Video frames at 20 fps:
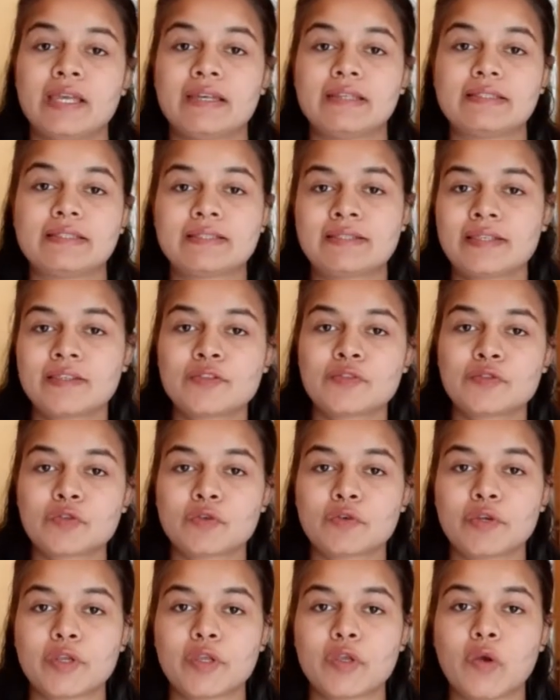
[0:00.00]
This is a
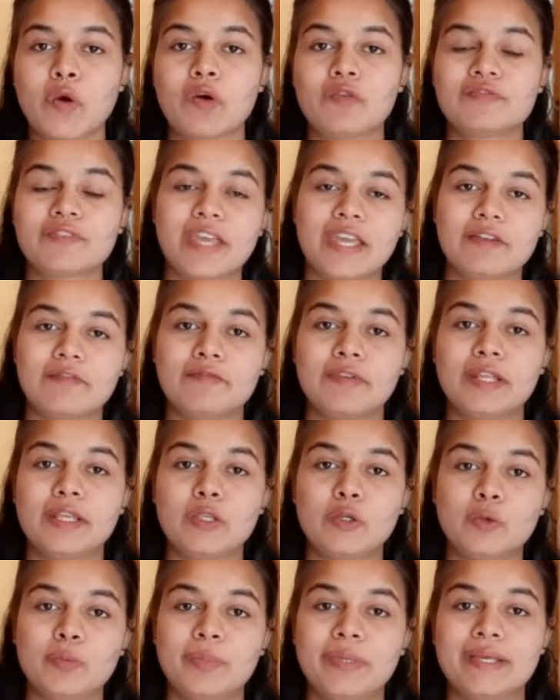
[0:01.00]
story of every
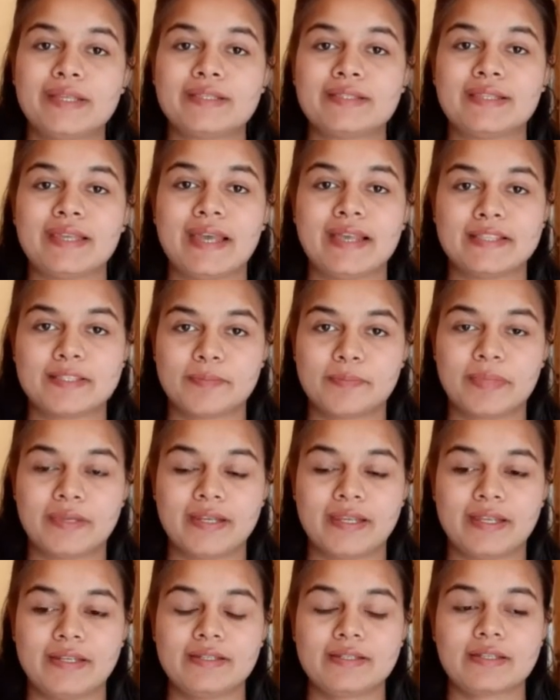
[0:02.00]
UPSC
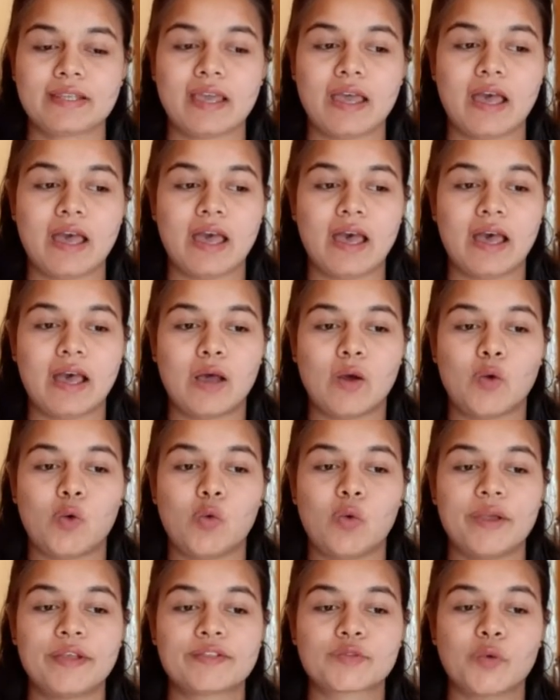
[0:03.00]
aspirant
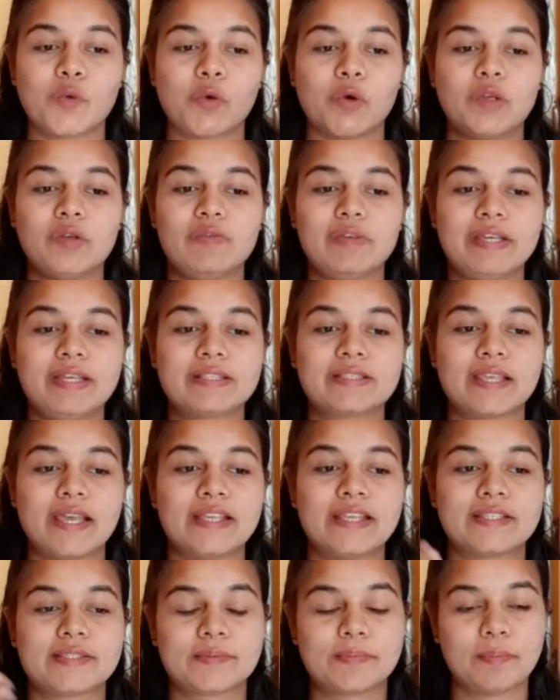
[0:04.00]
who has always
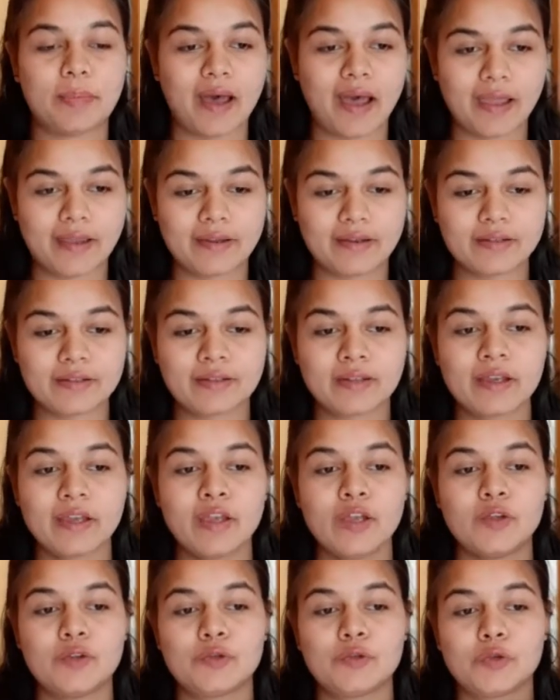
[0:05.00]
aspired
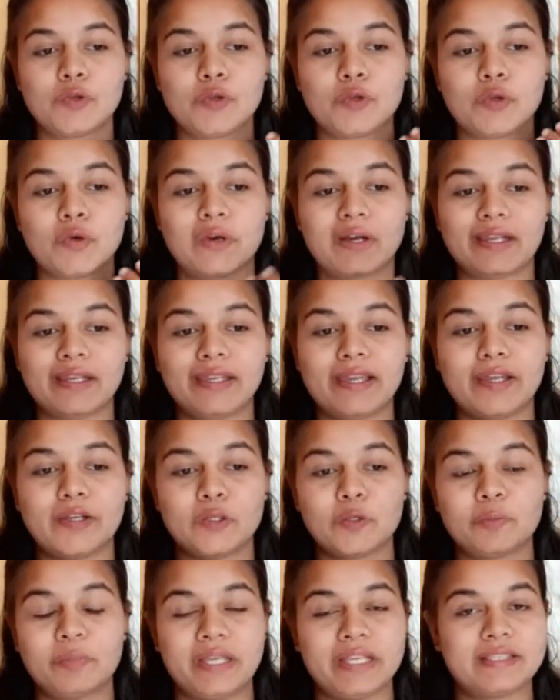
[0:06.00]
to clear
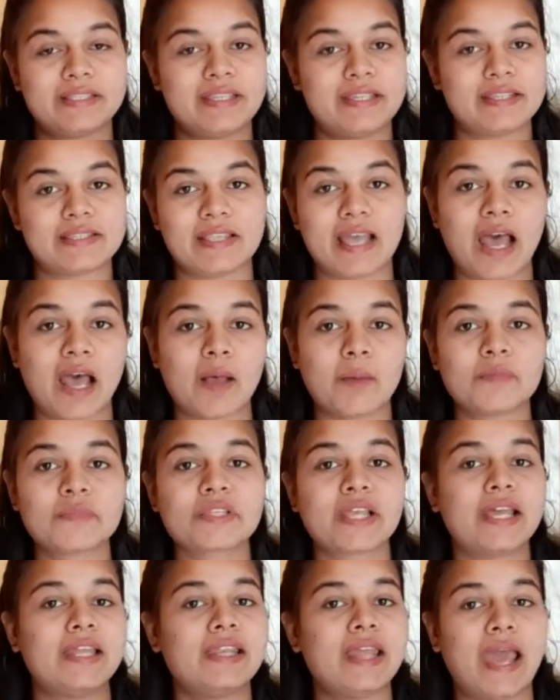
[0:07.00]
UPSC
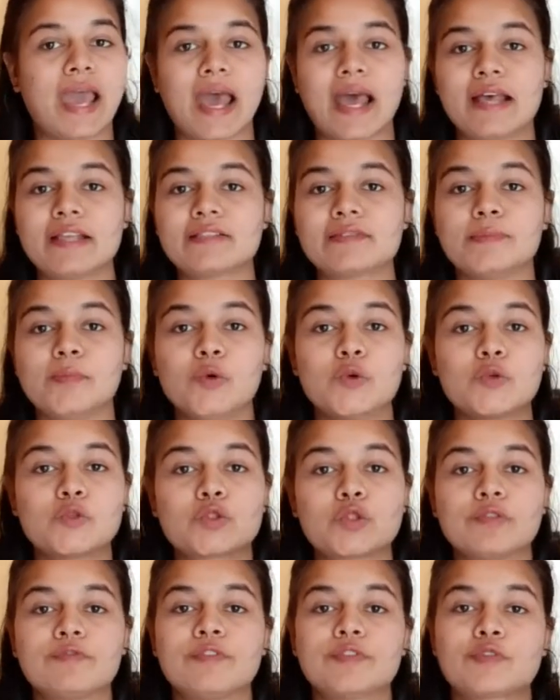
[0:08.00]
exams, and as
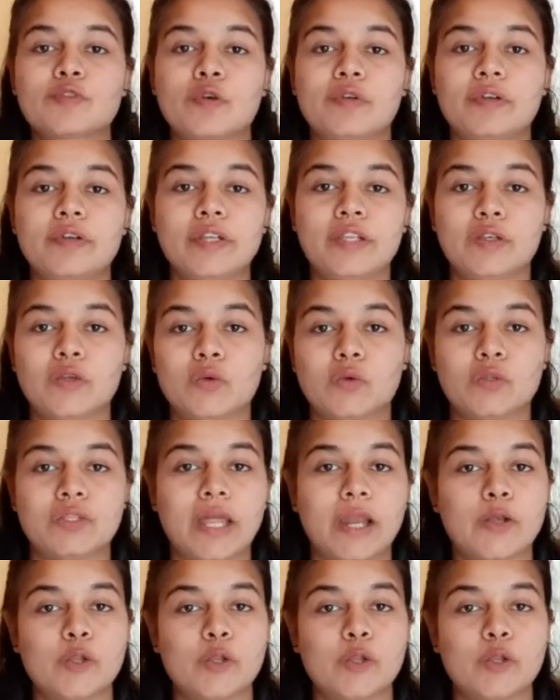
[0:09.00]
most of us already know that